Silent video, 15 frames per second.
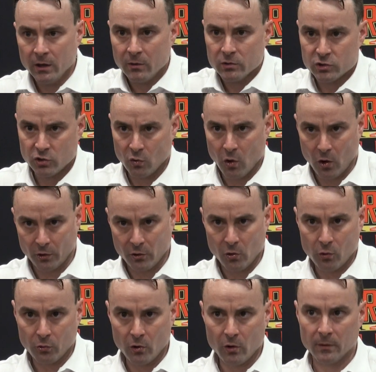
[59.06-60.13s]
it's too hard to
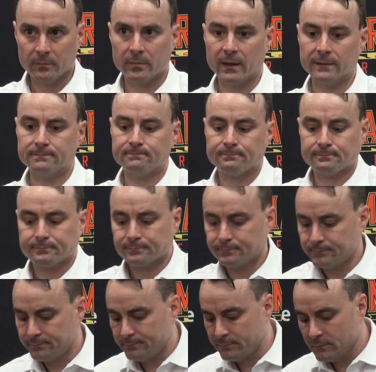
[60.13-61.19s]
hold on. But
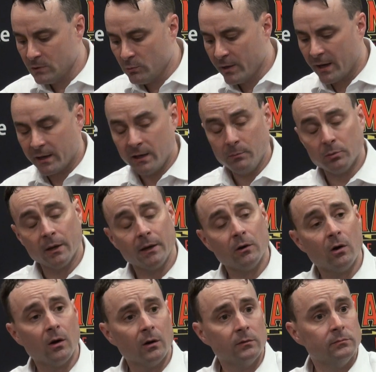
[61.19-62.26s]
We've got to keep playing
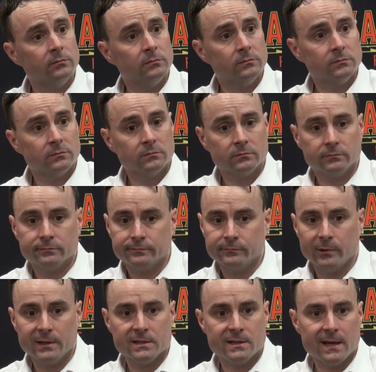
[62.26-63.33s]
hard.
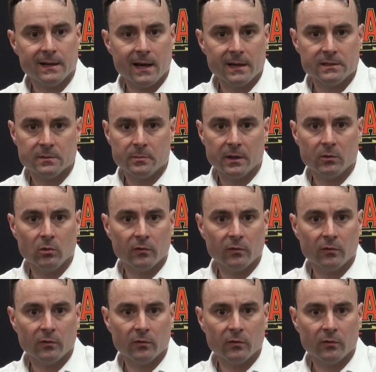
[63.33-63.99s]
Wednesday night's a big